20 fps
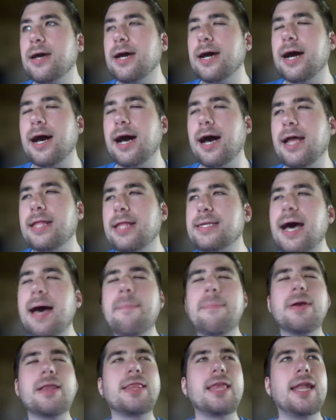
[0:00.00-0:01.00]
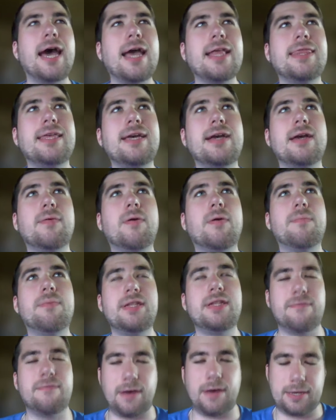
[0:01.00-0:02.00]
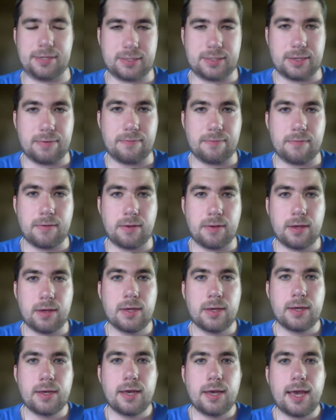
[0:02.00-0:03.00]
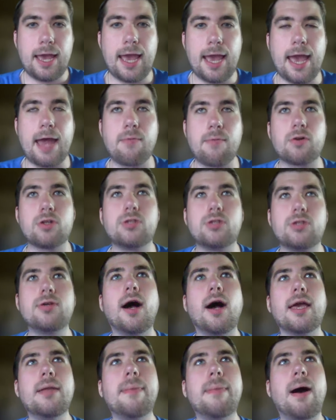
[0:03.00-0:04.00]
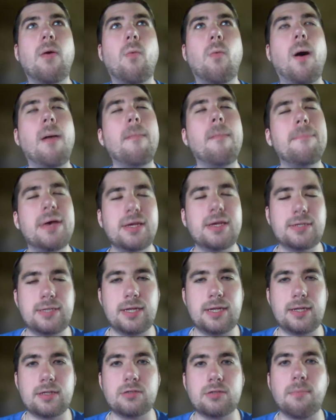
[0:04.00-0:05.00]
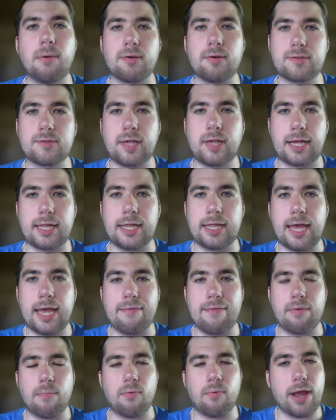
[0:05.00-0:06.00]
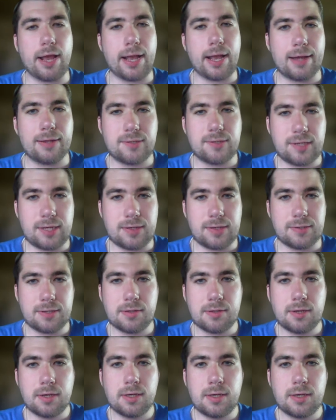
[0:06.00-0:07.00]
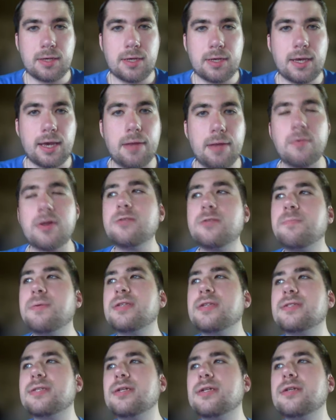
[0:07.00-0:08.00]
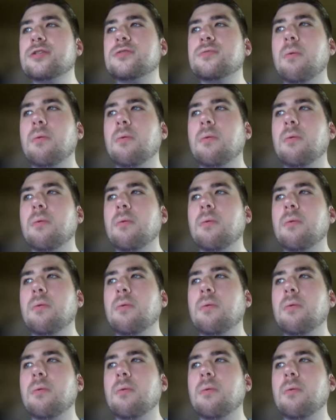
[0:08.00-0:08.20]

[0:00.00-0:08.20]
a topic that I think will be divisive. And we're talking about what Piston is most likely to have a breakout season and which Piston is